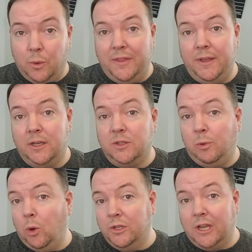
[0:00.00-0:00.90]
with the
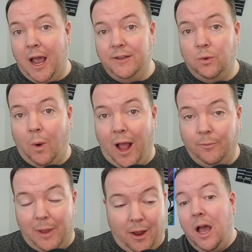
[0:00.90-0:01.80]
Explorer's Guide to Wildemount: